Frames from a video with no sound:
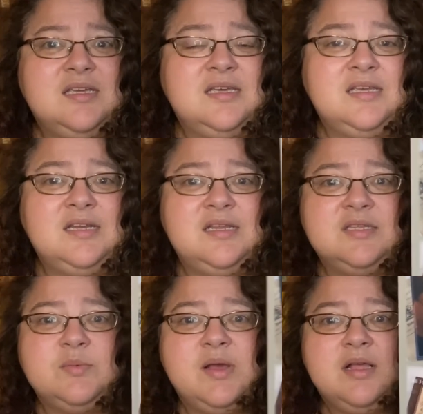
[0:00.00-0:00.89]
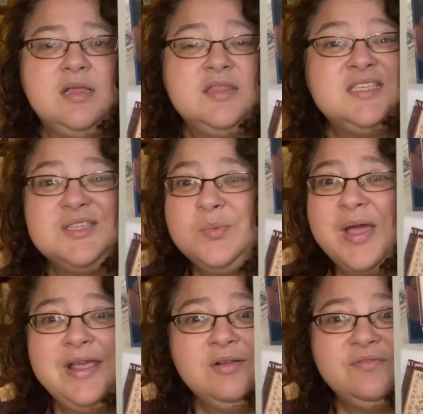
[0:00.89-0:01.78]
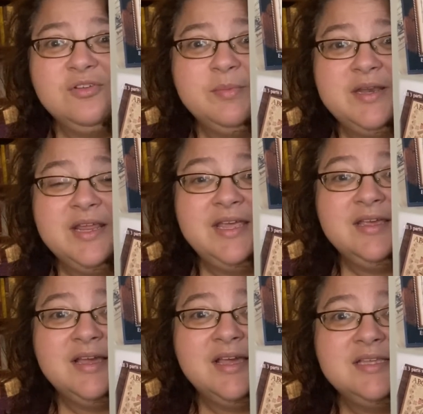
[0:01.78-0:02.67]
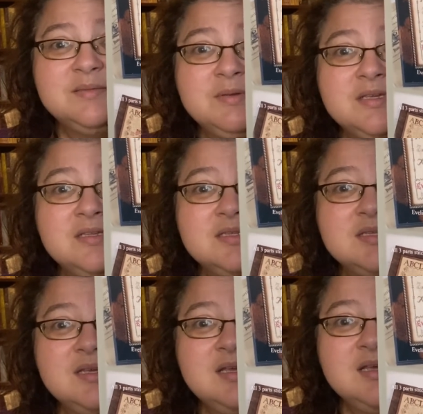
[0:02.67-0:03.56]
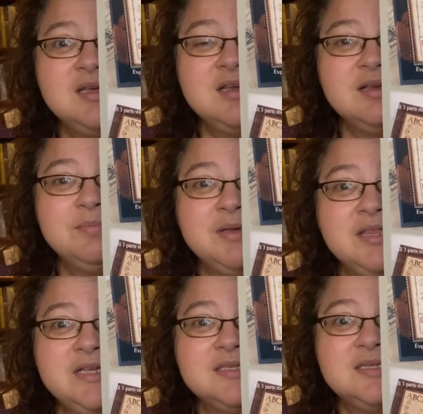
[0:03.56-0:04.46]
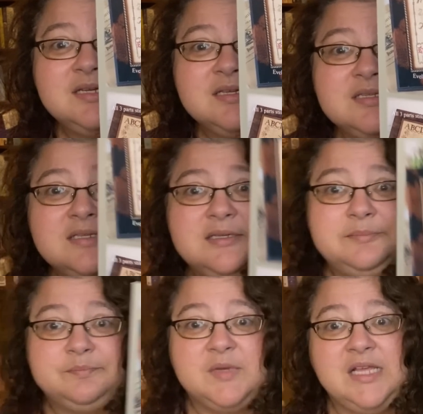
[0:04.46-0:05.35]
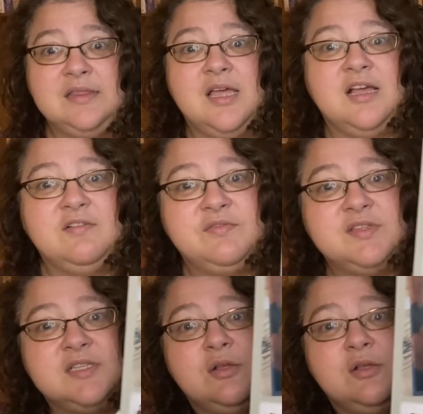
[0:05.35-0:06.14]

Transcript: in it as well. This is why I don't film at night, guys, because my light stinks. I love this little